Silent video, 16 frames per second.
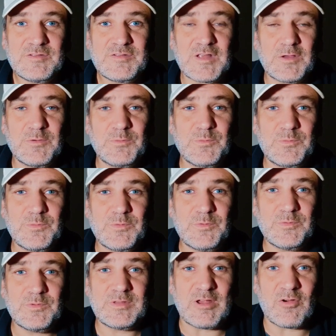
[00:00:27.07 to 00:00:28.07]
So
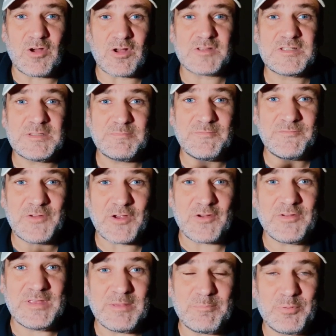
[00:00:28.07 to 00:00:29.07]
there are some
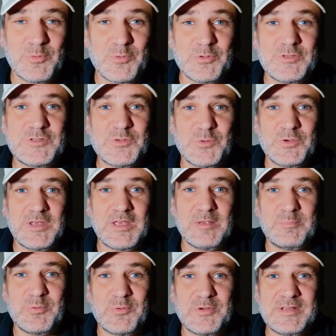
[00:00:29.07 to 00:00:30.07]
very important
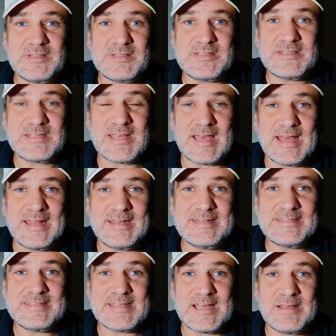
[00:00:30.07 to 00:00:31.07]
talking points,
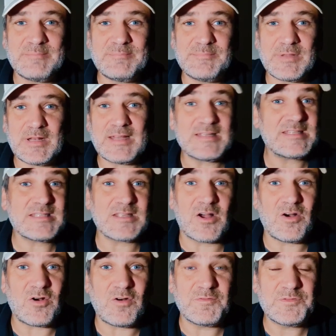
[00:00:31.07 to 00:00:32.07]
and let's
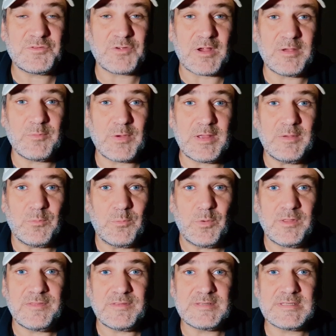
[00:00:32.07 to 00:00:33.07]
start off straight away
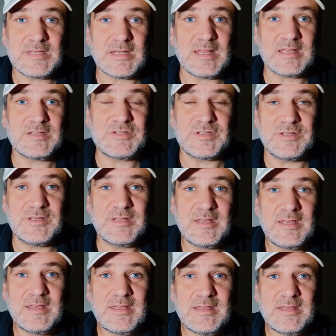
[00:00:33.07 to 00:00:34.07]
with the selection.
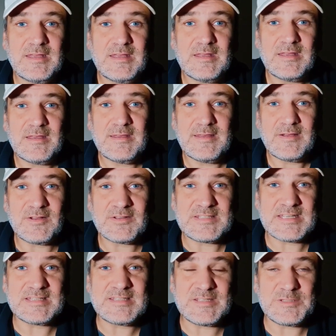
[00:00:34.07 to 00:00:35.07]

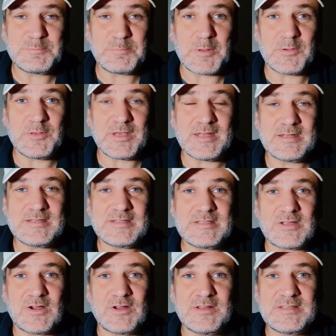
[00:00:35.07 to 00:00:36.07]
Arteta spoke at the
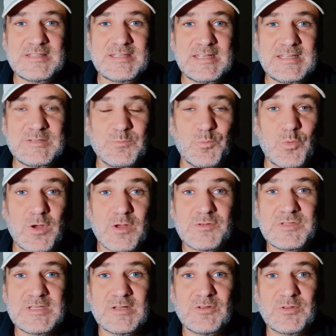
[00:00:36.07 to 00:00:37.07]
start of the season,
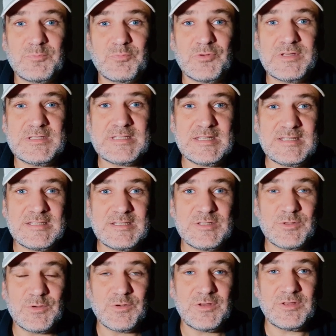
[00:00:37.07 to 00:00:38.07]
while still on the
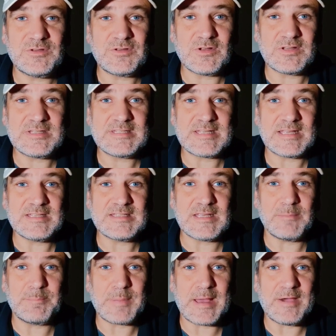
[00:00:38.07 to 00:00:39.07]
pre-season tour of the United
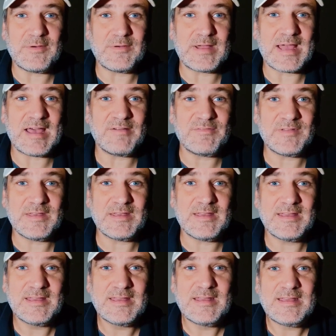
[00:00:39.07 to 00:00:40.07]
States, about
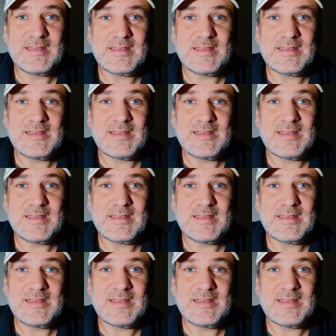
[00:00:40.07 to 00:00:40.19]
having